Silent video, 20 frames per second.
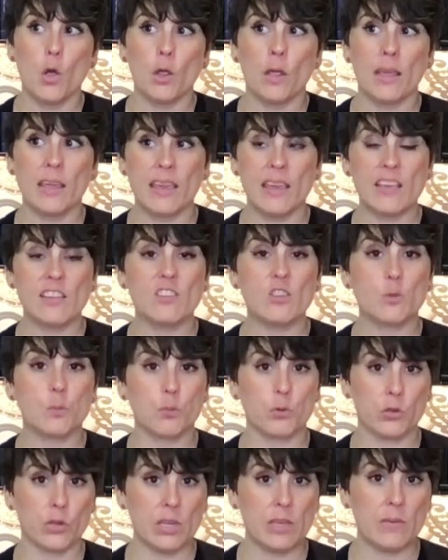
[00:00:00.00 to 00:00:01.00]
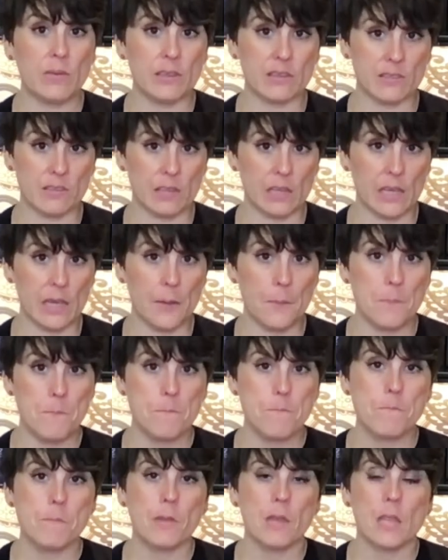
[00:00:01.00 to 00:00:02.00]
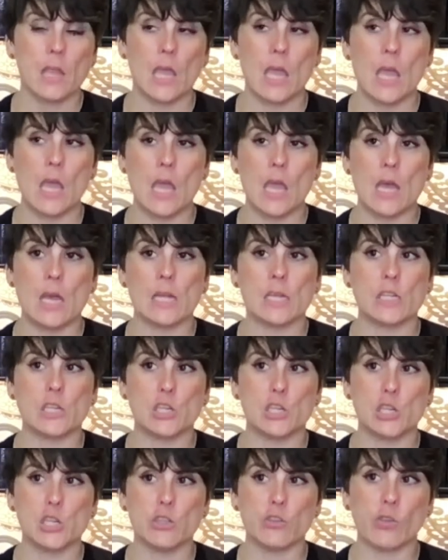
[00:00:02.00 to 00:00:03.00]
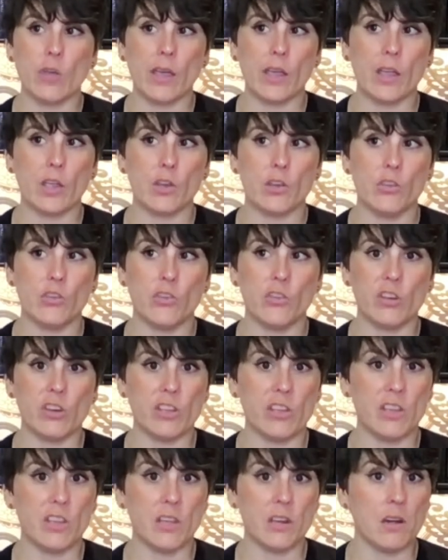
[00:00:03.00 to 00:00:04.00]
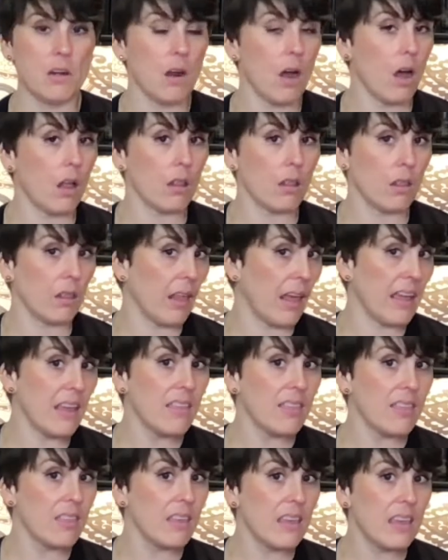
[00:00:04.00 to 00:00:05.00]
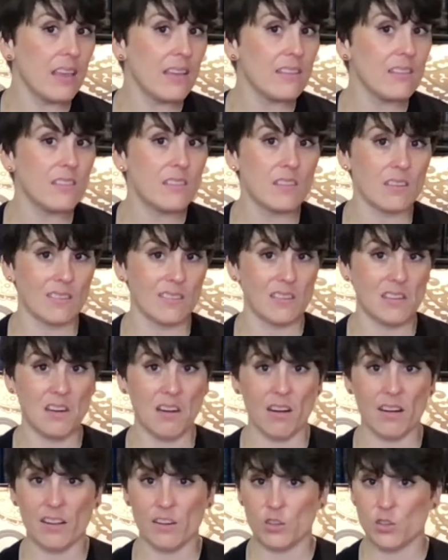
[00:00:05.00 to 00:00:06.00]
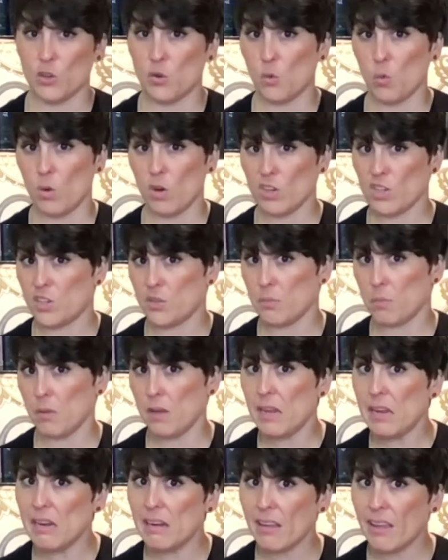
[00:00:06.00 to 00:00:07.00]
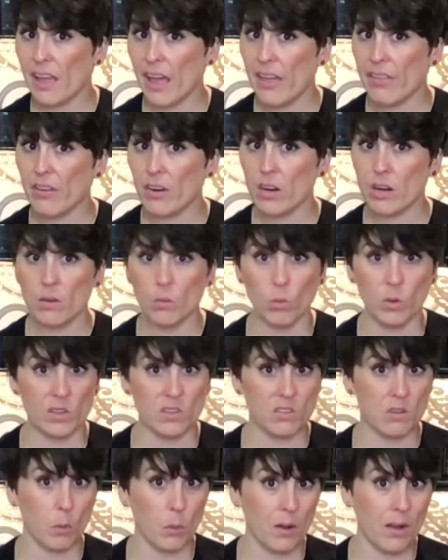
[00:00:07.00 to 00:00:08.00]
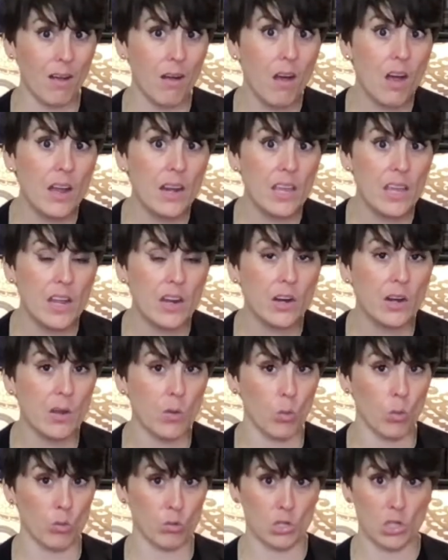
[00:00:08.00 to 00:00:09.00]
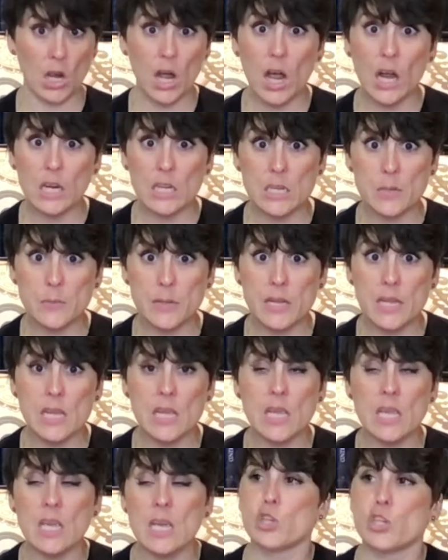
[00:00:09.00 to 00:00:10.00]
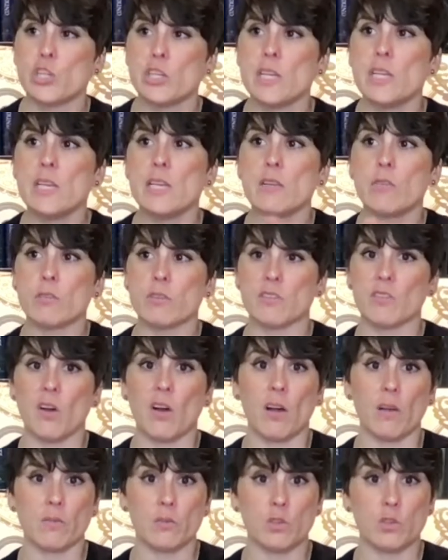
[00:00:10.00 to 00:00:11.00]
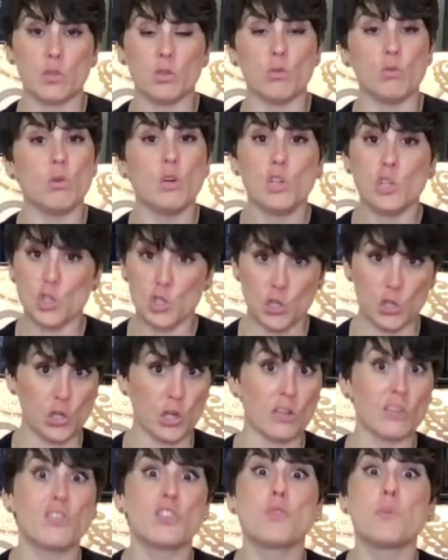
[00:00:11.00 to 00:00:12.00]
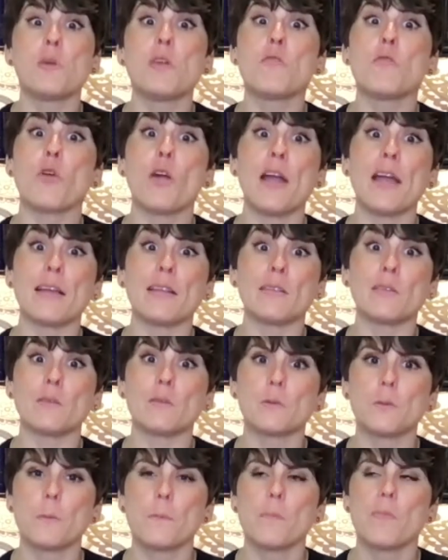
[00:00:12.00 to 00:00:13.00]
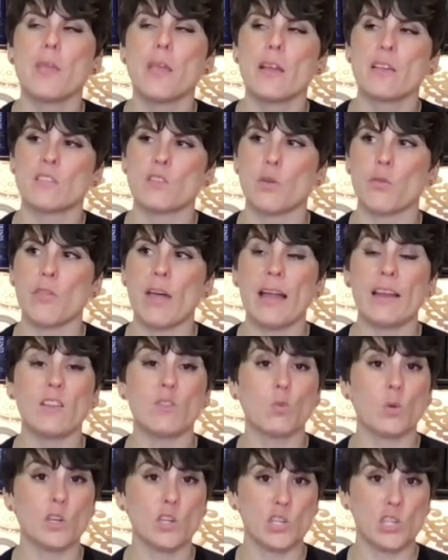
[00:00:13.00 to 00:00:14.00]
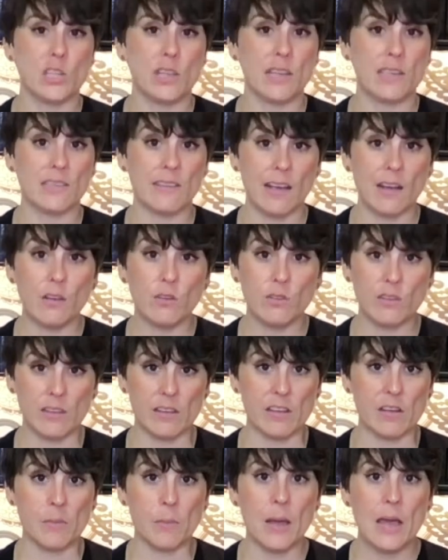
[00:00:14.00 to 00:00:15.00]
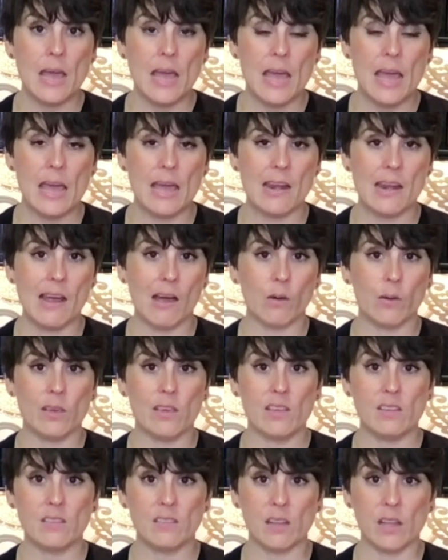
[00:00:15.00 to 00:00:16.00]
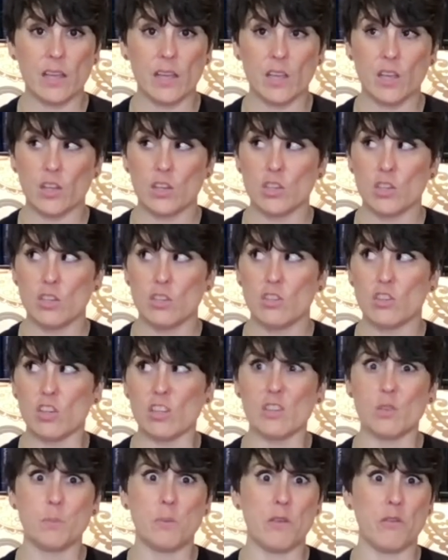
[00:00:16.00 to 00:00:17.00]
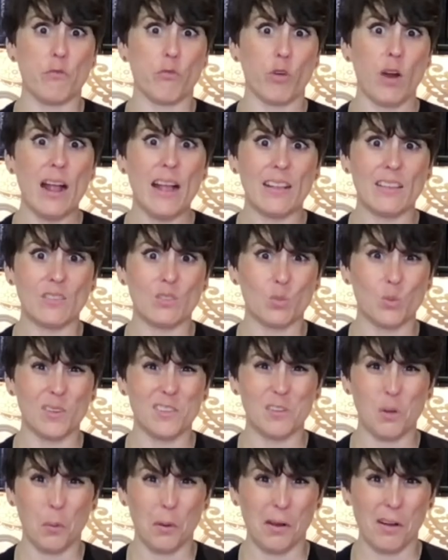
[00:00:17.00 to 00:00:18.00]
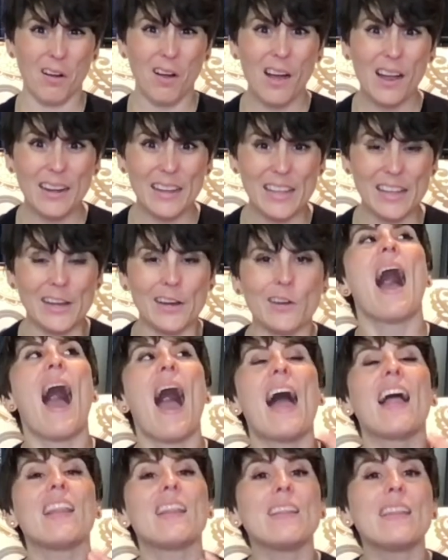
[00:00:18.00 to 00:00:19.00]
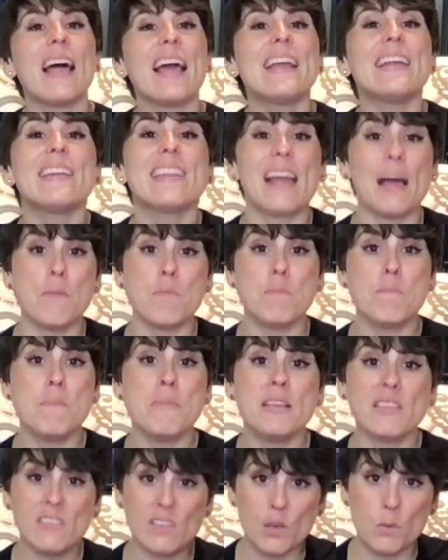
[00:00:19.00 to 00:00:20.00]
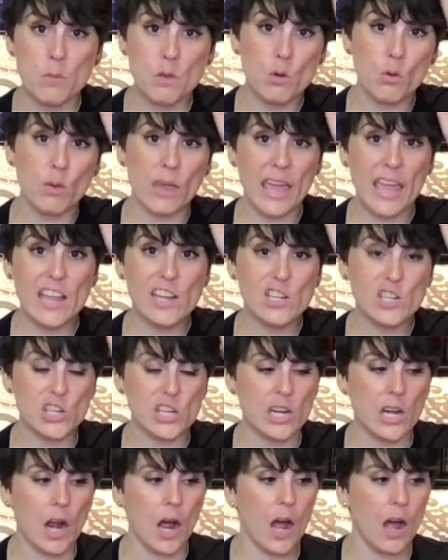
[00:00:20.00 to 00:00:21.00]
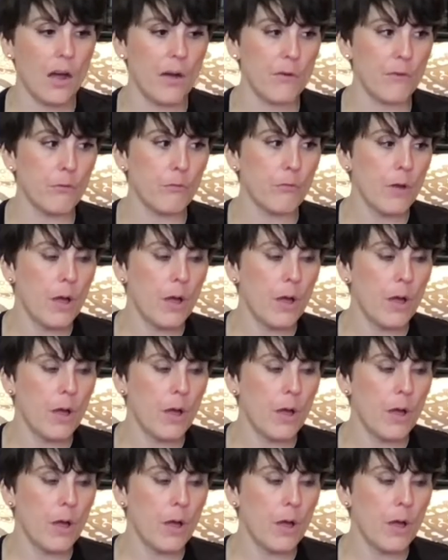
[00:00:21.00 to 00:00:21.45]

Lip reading: kissed previously, and she's like, did he not like the kiss? Does he not actually want to be together? What's going on here? He won't talk to me. She resolves to just be friends. So that is what she then tells him, and now he's like, just be friends? What's going on here? I like that miscommunication of,